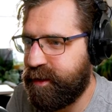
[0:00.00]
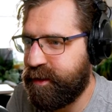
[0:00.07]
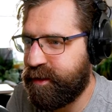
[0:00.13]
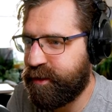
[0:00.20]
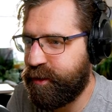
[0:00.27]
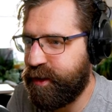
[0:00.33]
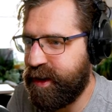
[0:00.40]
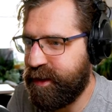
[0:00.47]

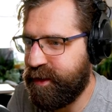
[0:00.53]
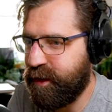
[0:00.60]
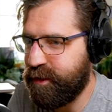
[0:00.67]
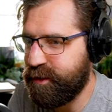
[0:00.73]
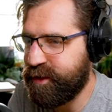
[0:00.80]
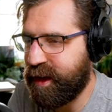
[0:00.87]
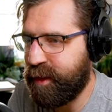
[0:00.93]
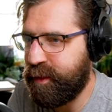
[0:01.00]
screen the
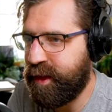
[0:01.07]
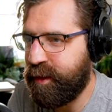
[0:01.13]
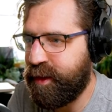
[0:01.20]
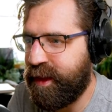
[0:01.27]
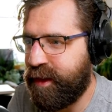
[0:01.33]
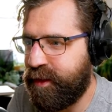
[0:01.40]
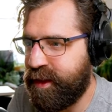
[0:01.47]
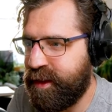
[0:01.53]
whole time, but they were
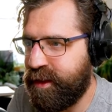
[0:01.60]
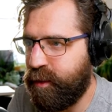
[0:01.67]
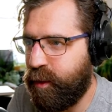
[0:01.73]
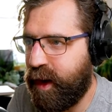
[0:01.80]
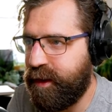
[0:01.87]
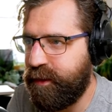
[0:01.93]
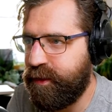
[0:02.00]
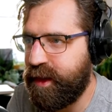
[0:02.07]
never in the
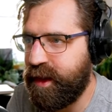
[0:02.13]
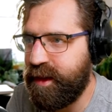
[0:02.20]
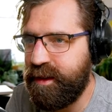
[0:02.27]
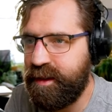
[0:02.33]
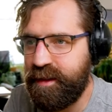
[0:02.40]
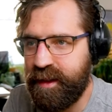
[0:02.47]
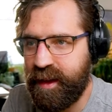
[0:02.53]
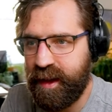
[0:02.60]
way of
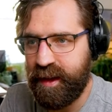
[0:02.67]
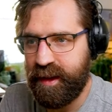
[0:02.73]
things.